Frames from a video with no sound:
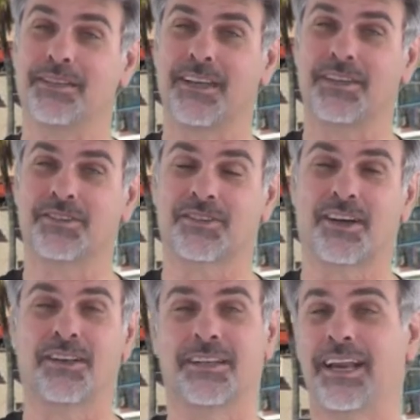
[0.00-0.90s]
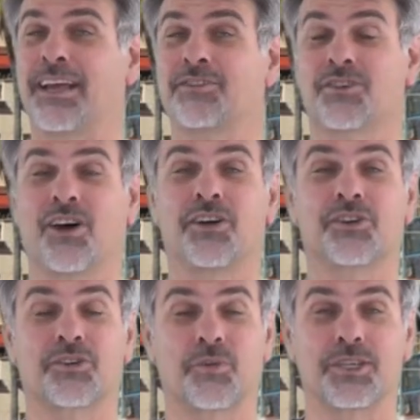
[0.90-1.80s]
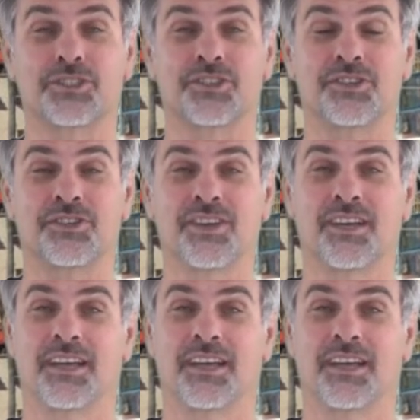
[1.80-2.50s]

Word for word: take your call and answer all your questions.